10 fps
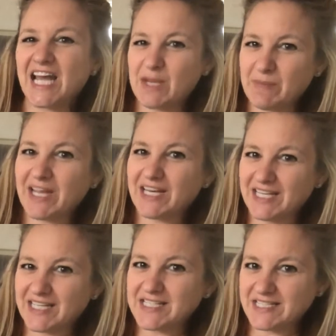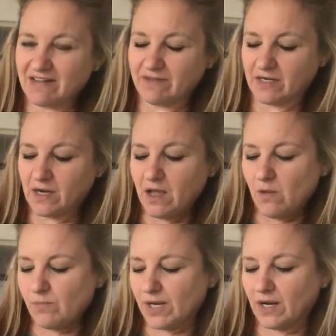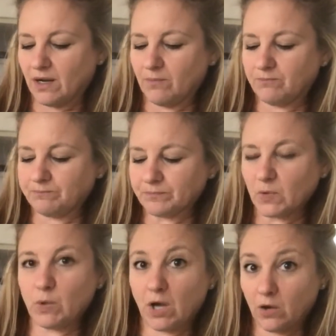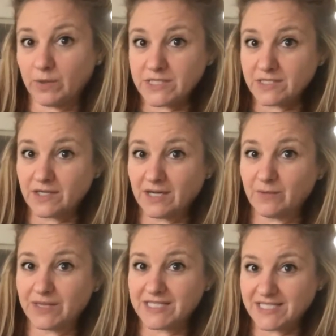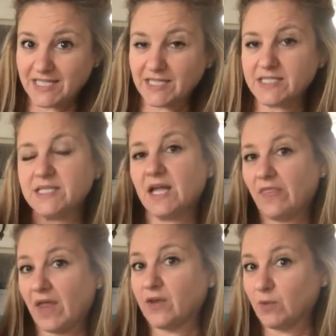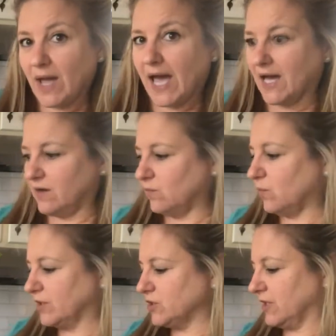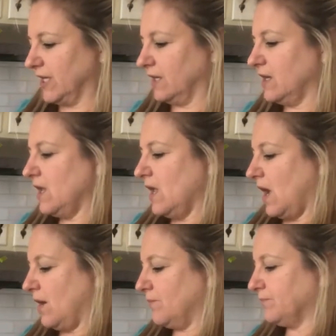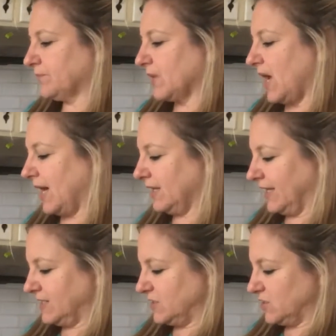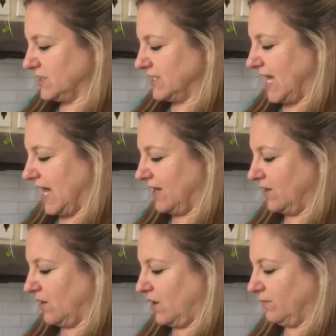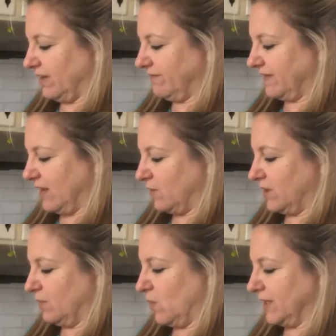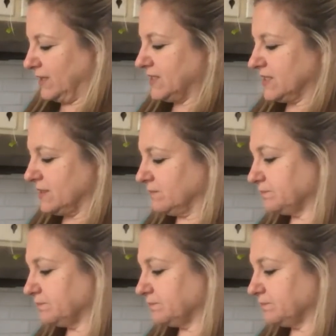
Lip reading: I might need a 7. But we always start out with the 6, and then you add what you need. I like to just add all my flour at once,